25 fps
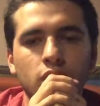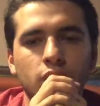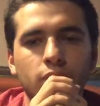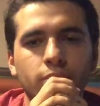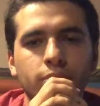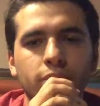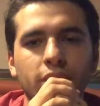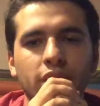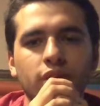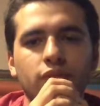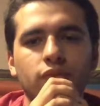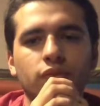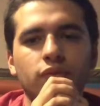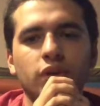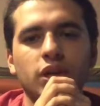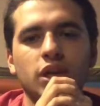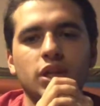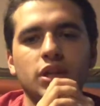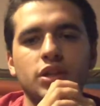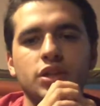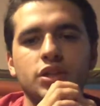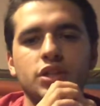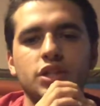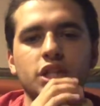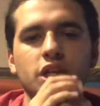By
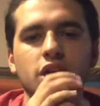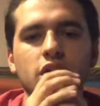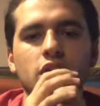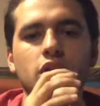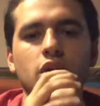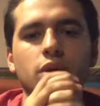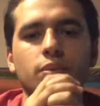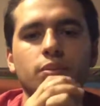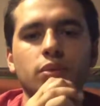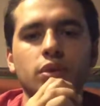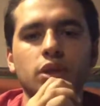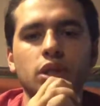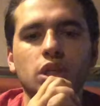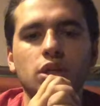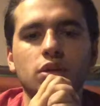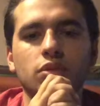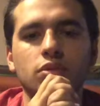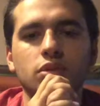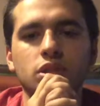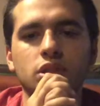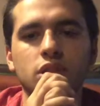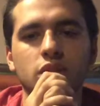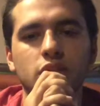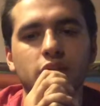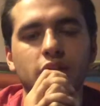faith Jacob, when he
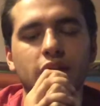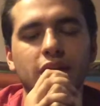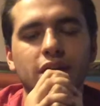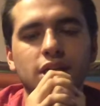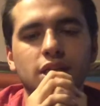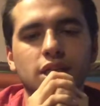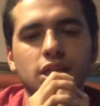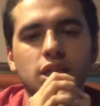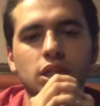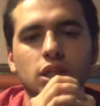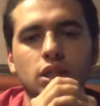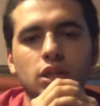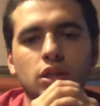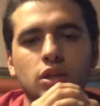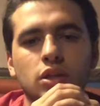was a dying,